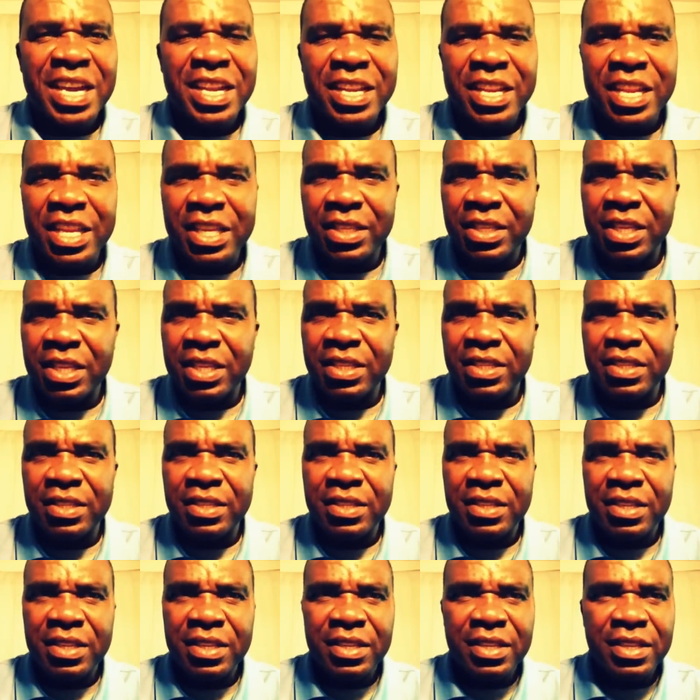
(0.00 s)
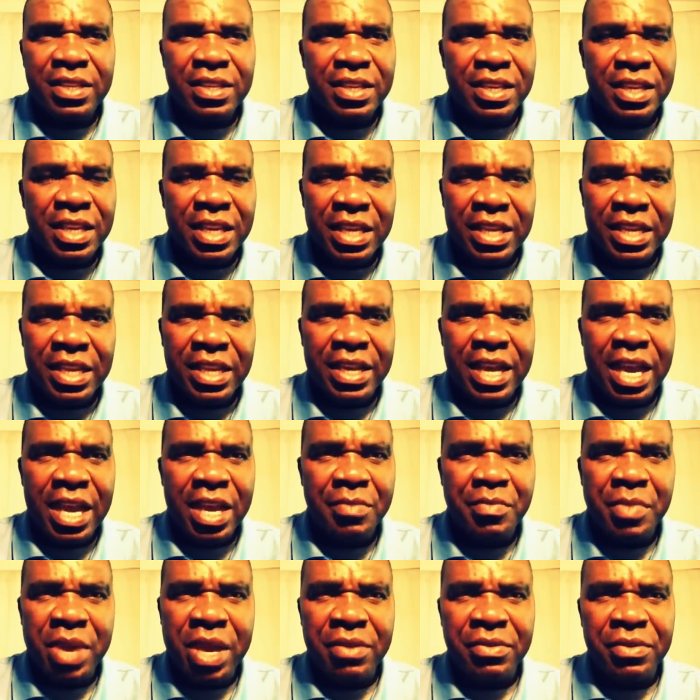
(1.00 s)
This is Idika
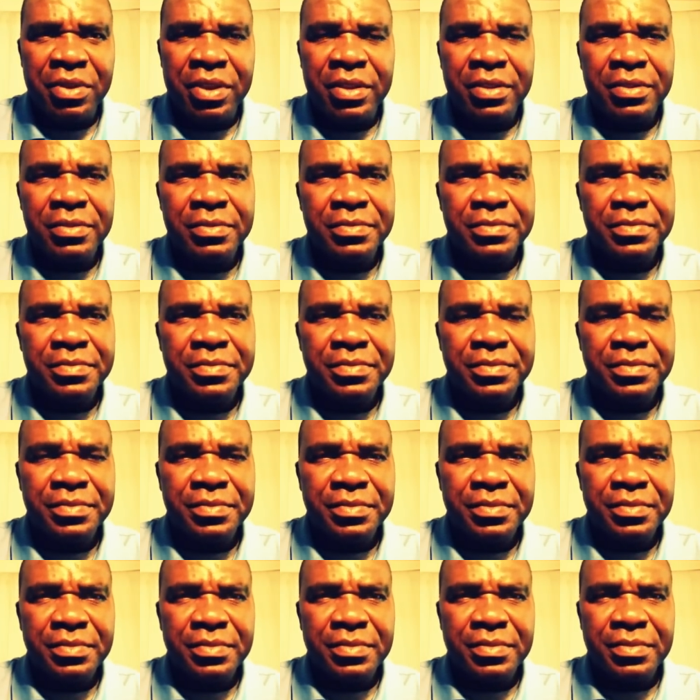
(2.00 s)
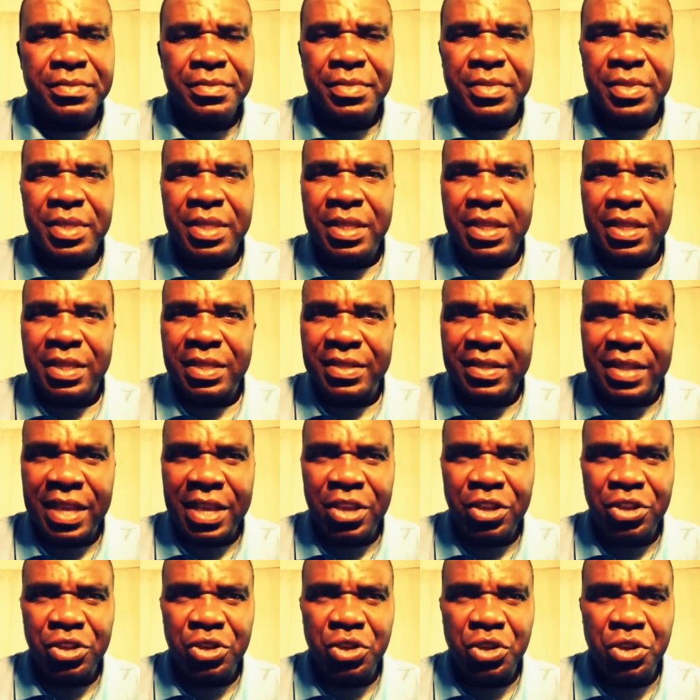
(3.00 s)
Imeri,
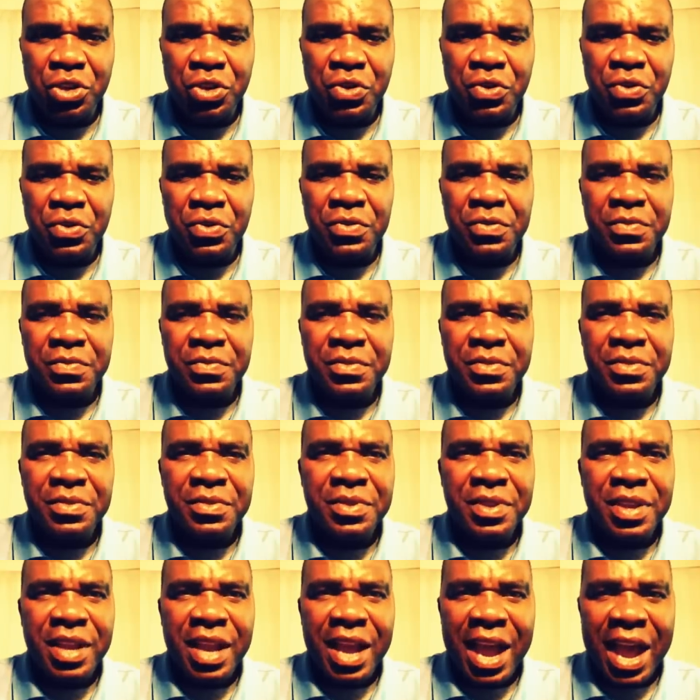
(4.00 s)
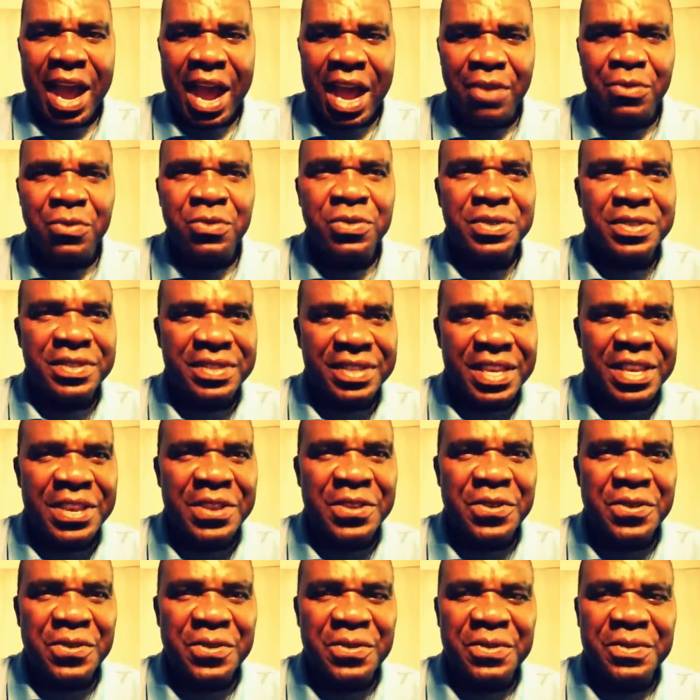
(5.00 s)
saying to you, I will
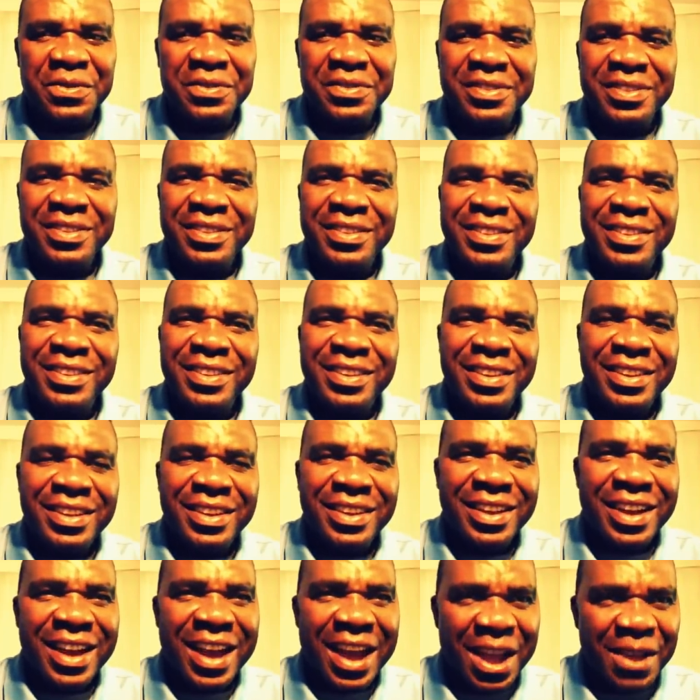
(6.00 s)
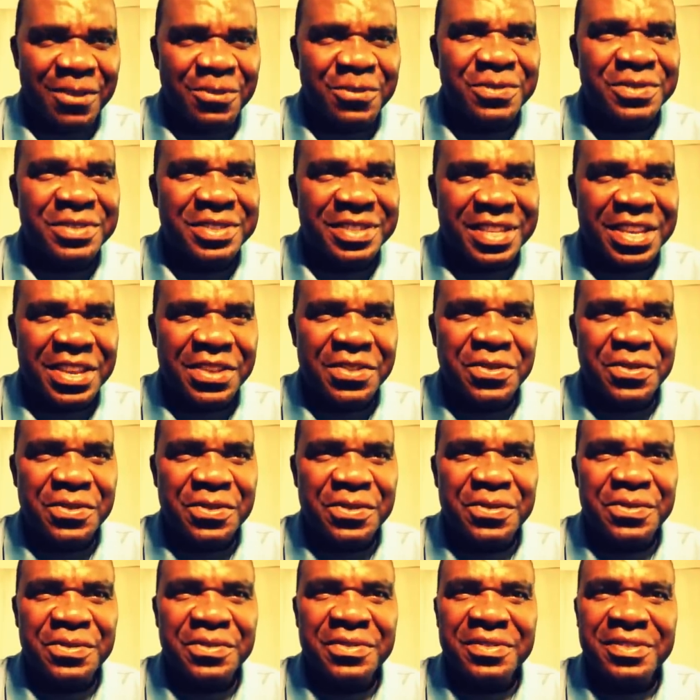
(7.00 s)
see you. I will see
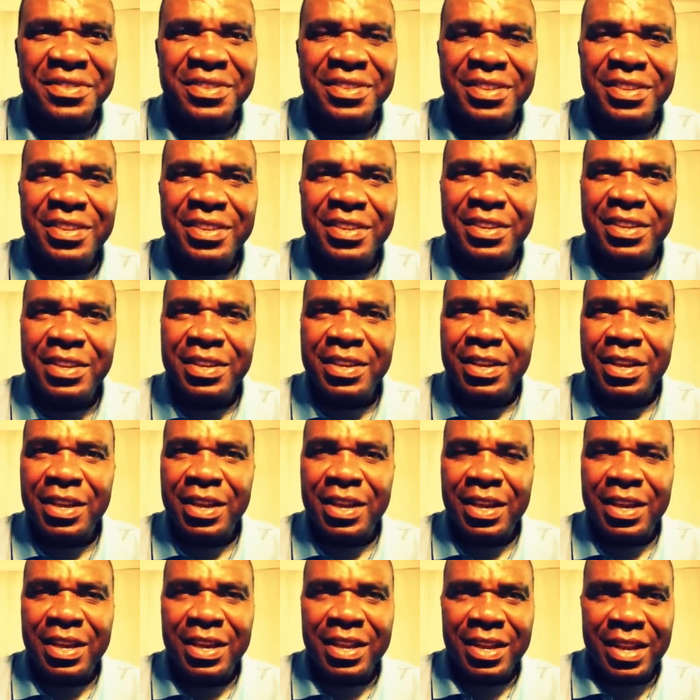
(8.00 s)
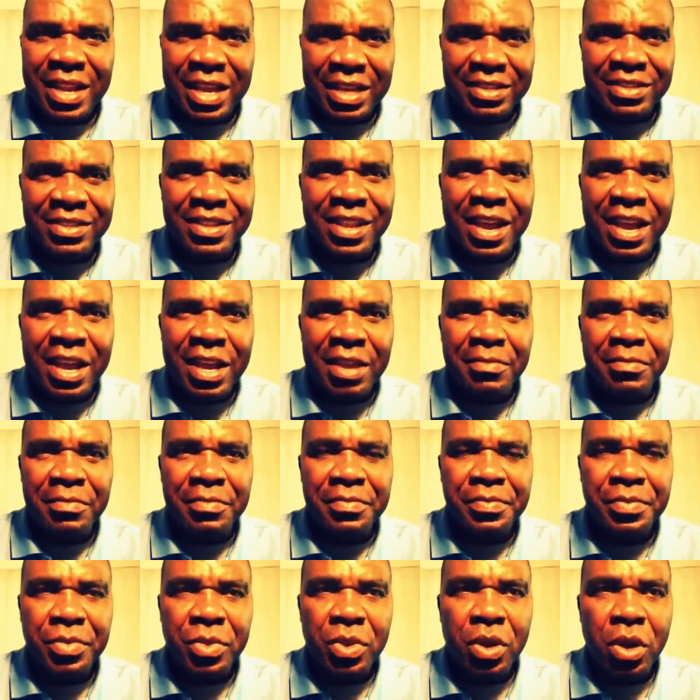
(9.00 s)
you next
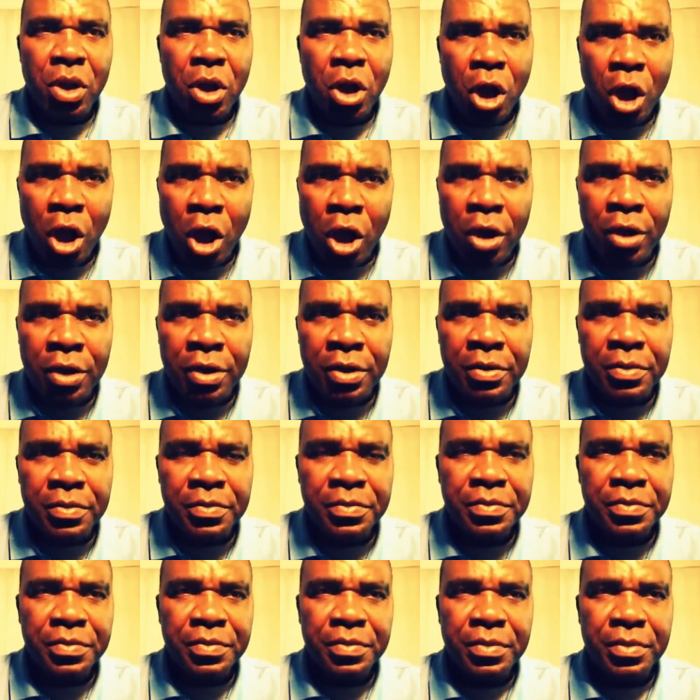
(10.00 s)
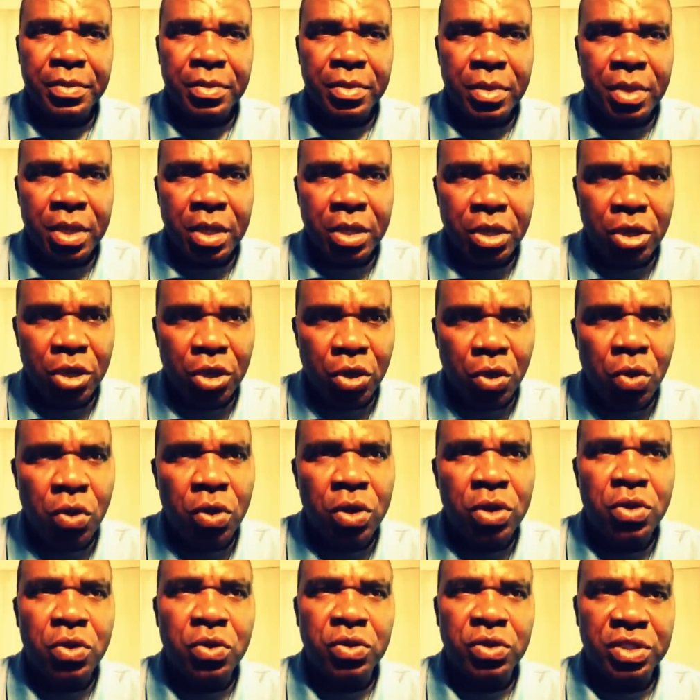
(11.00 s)
time on the
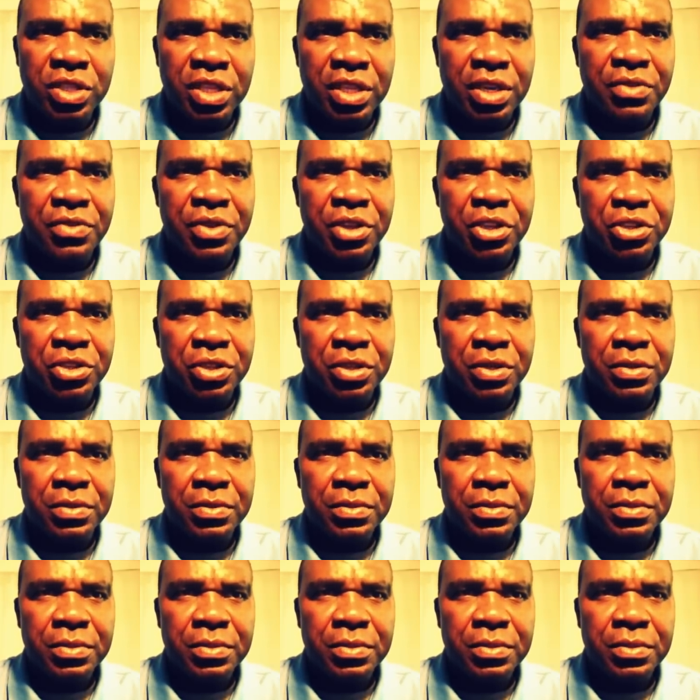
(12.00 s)
Holy Ghost Generation.